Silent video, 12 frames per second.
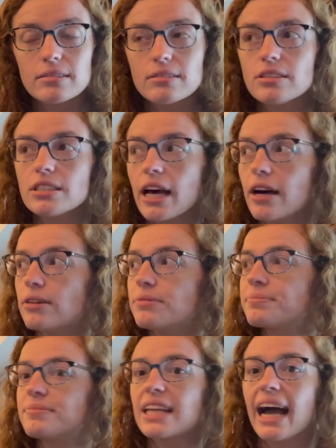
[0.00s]
So
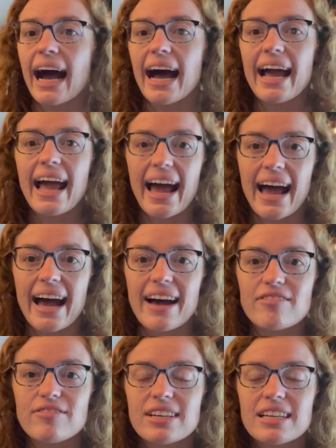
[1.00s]
I
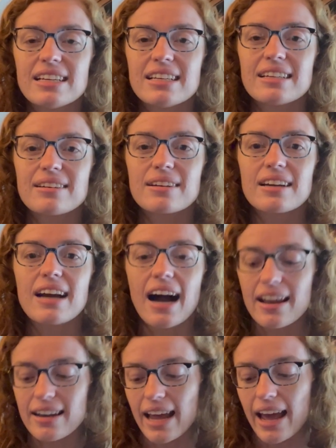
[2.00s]
have
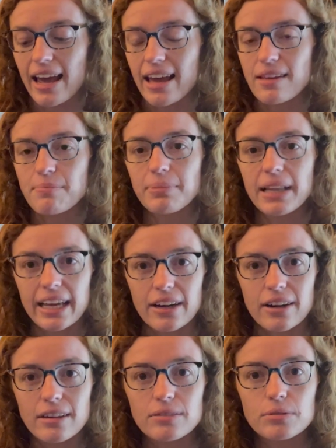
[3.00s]
gotten a
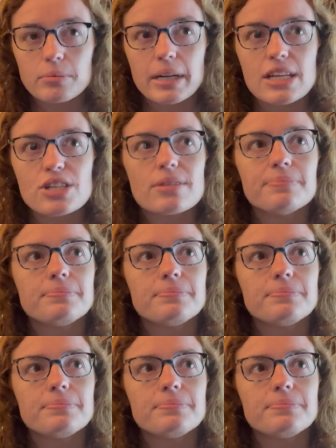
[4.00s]
planner, which